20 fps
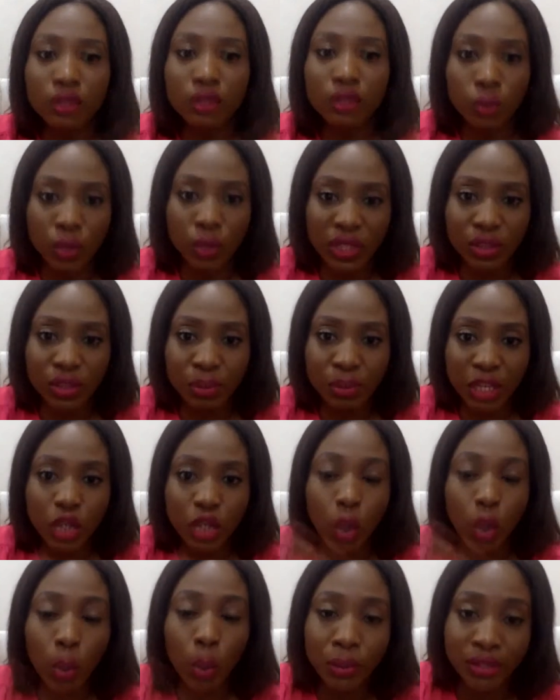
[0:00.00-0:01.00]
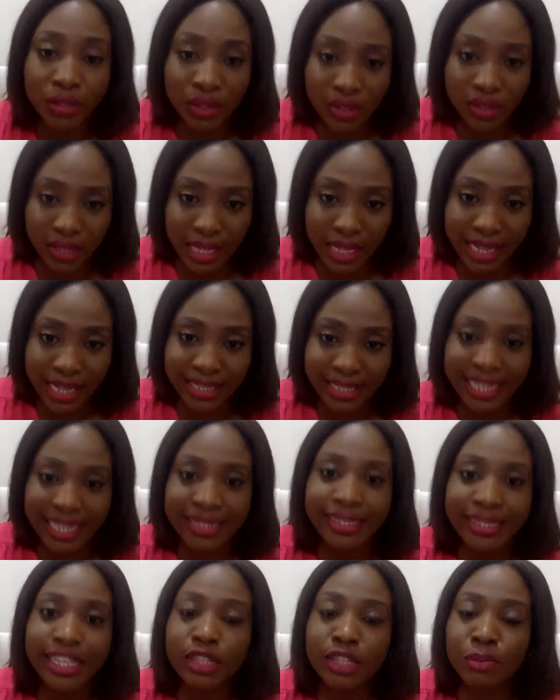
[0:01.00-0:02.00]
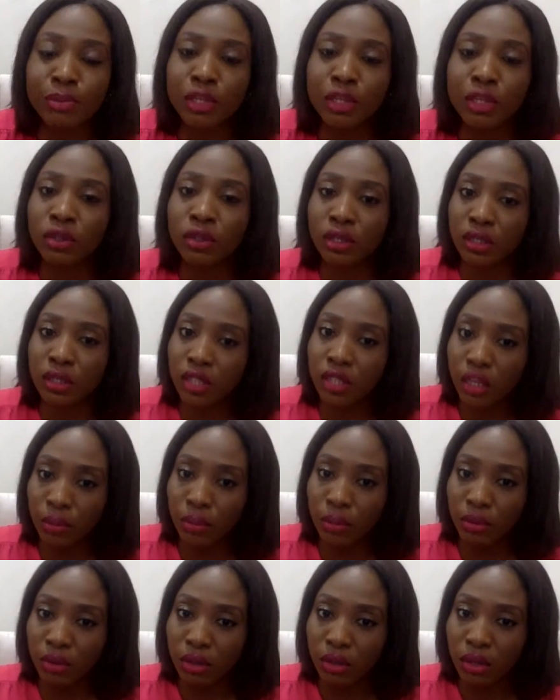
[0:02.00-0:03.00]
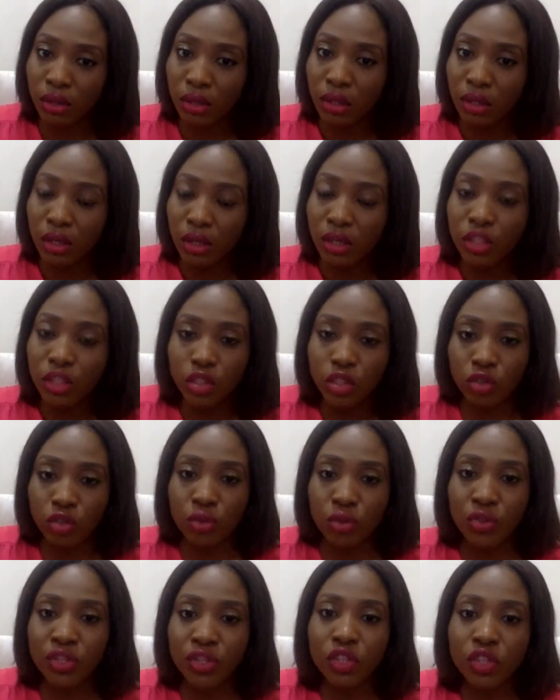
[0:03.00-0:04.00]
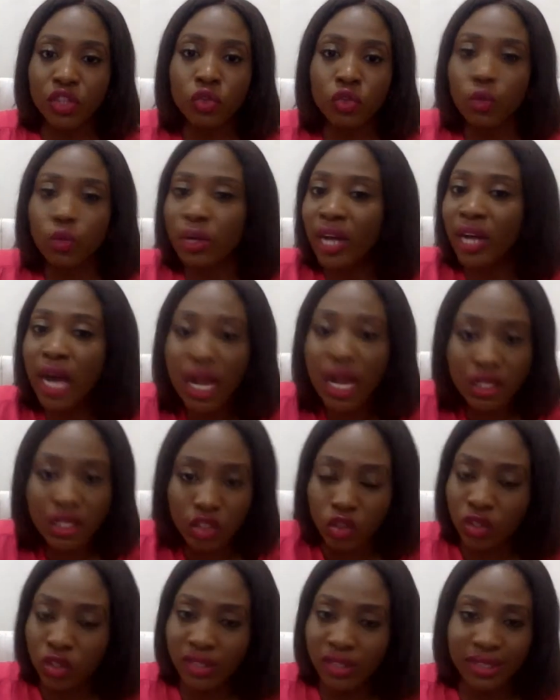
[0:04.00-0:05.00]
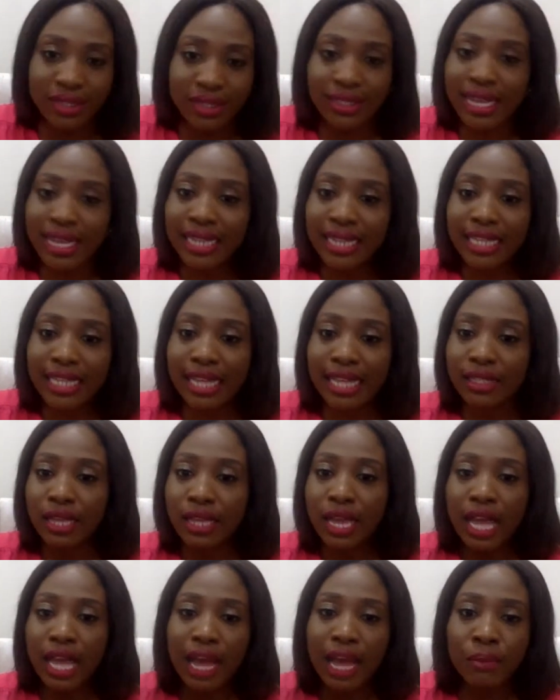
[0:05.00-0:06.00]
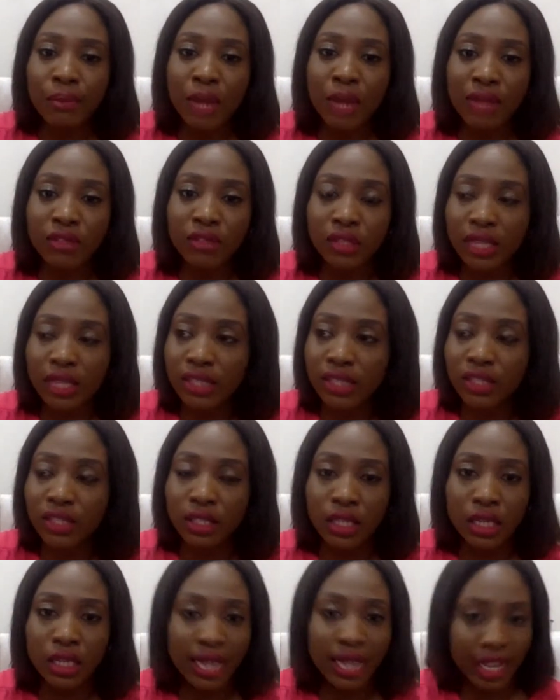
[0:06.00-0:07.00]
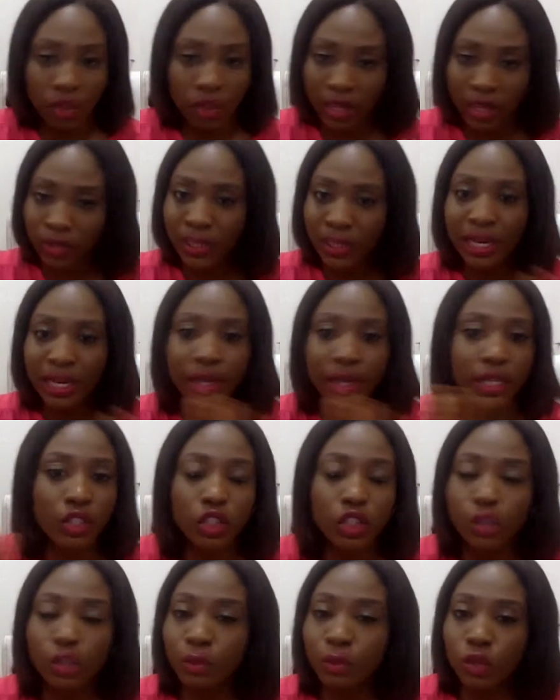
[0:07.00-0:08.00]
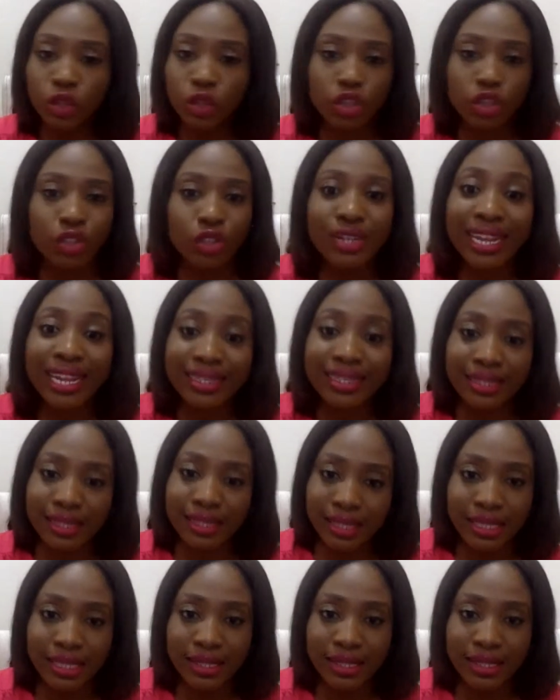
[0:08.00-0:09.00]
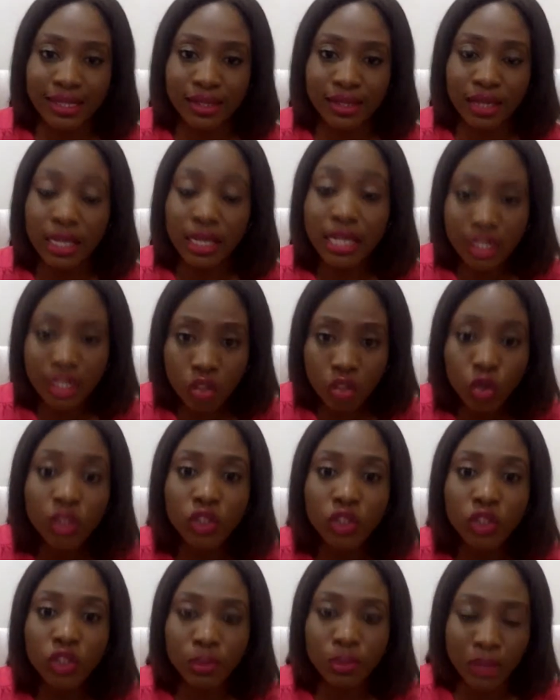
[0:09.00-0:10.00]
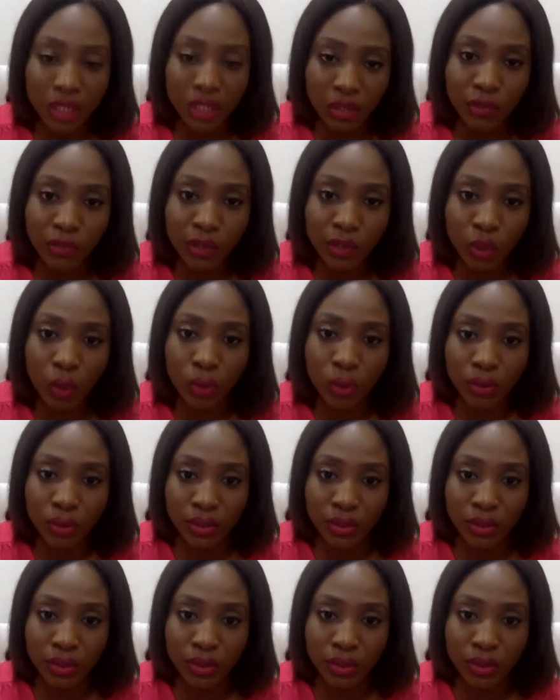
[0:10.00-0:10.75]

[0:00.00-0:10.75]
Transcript: with being open to sex and sex being on the table, the truth is you can't just decide that I'm not having sex again and you expect that relationship to continue as it is. It's going to be difficult.